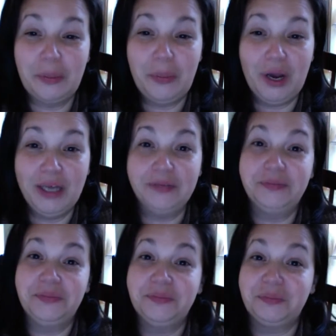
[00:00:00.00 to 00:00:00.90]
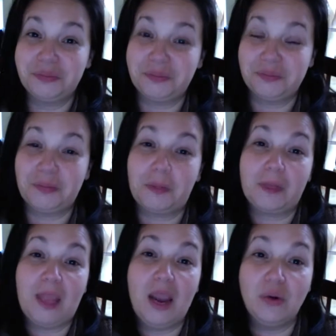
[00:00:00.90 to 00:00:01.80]
But
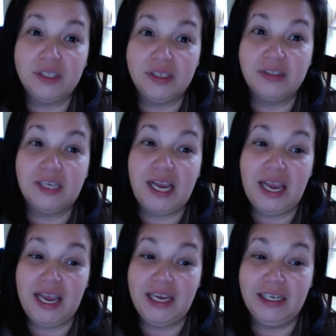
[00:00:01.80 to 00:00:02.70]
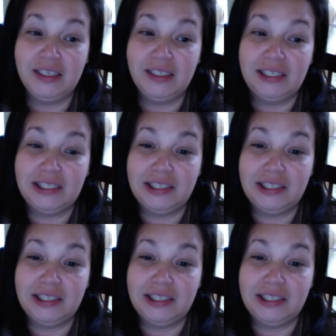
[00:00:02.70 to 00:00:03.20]
I wasn't. And